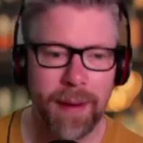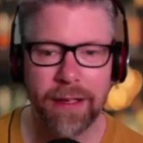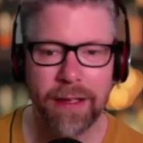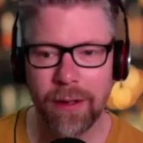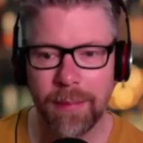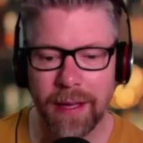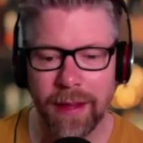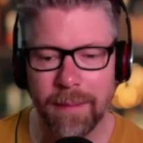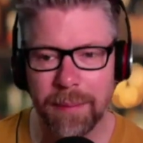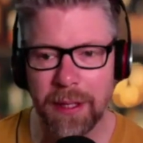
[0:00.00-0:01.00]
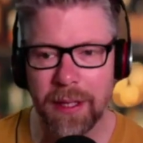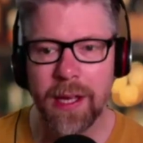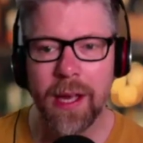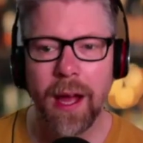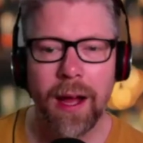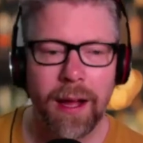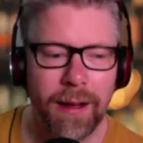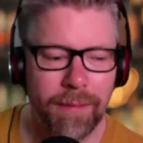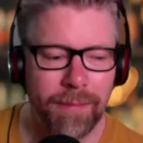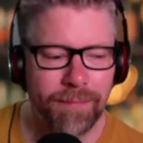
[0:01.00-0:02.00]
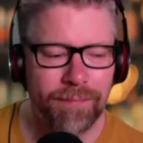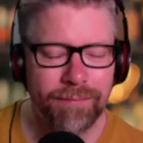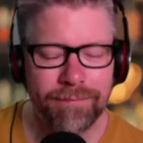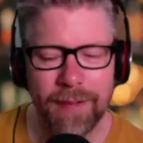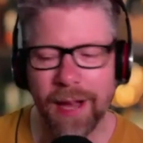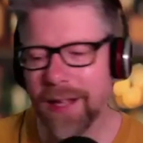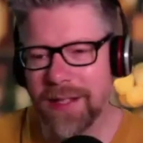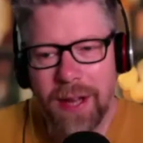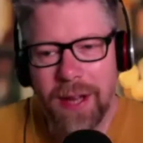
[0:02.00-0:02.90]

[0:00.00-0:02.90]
been banging on about that, but I don't